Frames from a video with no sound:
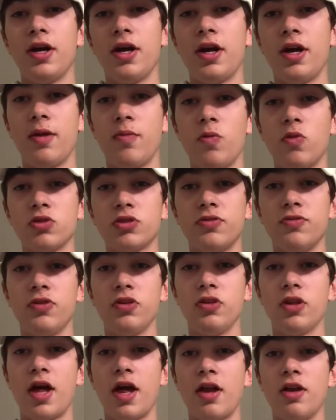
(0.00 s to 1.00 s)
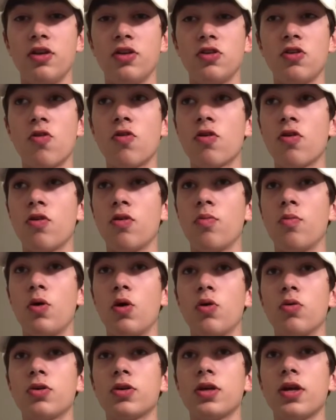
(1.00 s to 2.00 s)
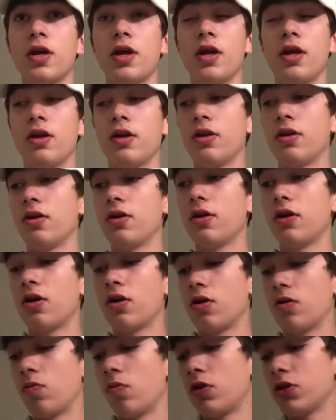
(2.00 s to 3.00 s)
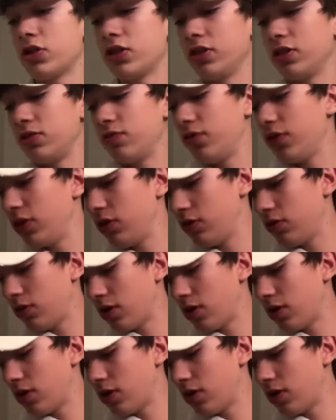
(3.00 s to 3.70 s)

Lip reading: And most of you that don't own a boat and are watching this video,